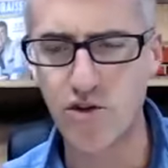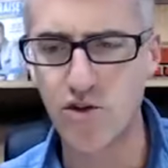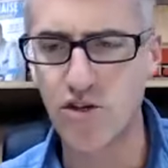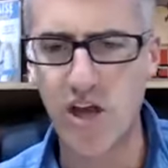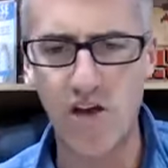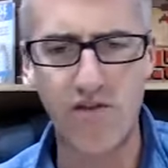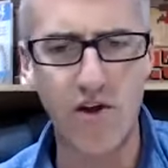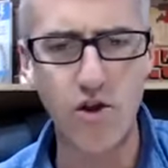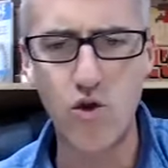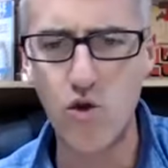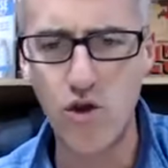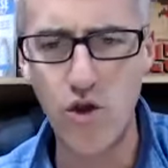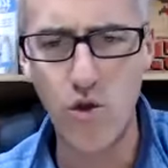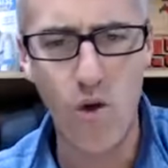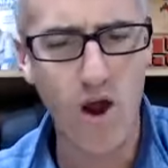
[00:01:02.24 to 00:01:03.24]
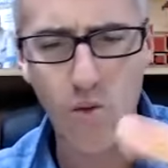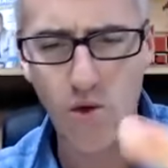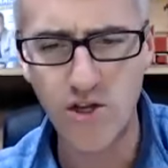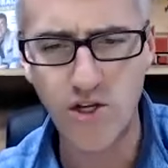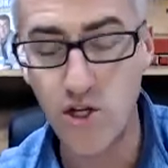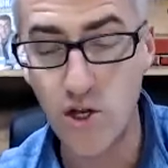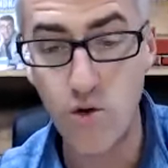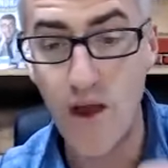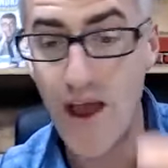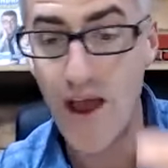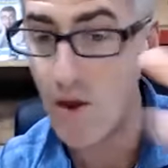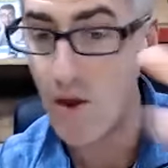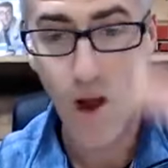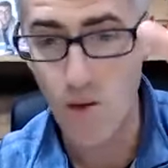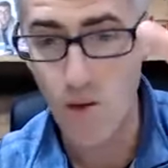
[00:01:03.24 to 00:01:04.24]
yourself on who you are, what you do,
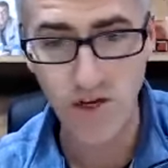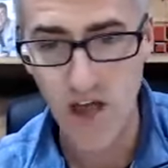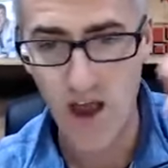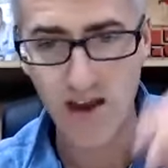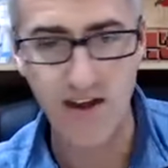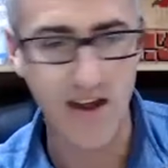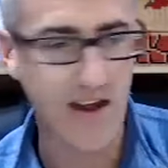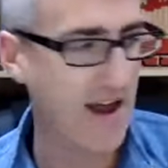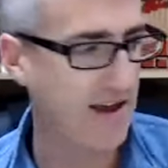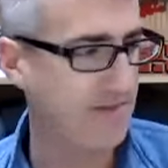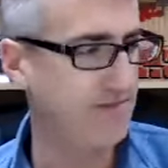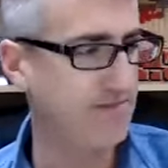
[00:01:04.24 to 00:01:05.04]
and why we're talking today?